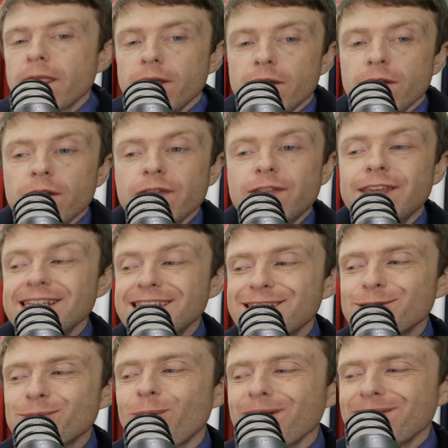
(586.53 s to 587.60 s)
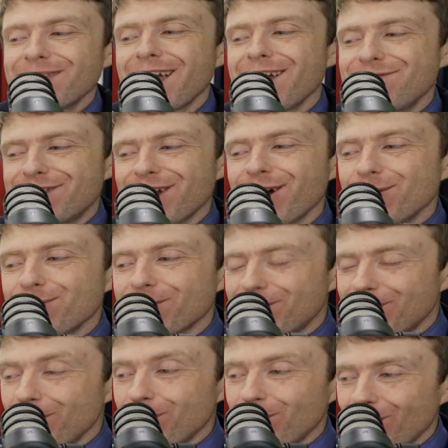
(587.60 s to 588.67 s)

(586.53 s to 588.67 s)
this is what they've done with their